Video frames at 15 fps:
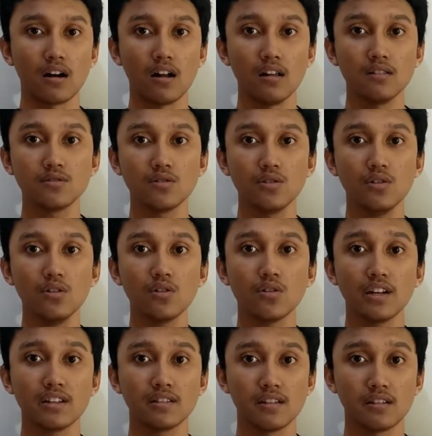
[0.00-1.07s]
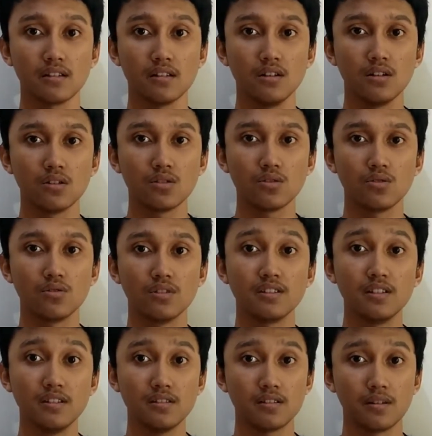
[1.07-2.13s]
also connected to the
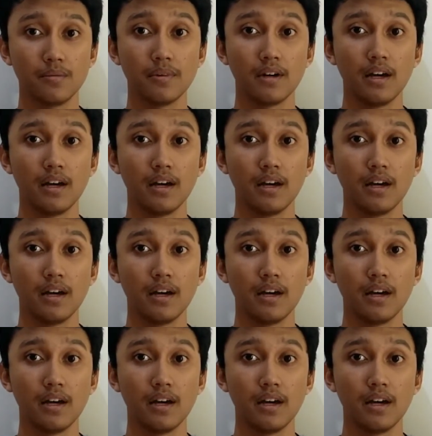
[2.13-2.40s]
system